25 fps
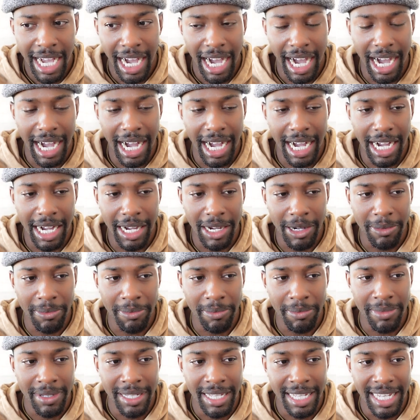
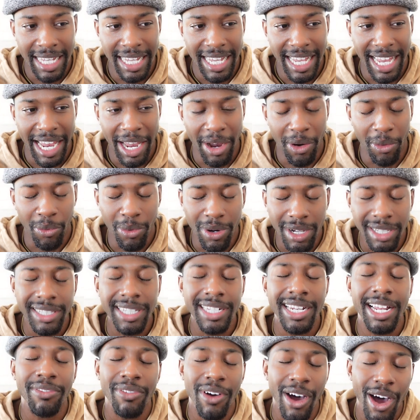Um, and one
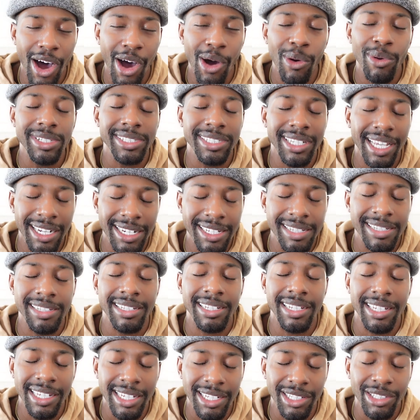that I've always kind of
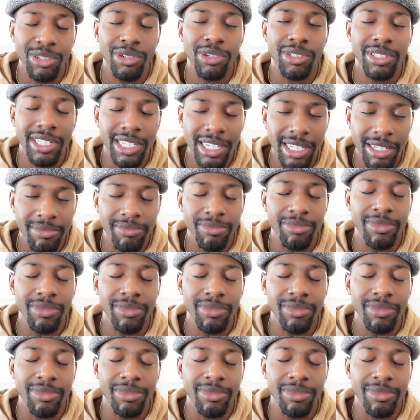seen growing up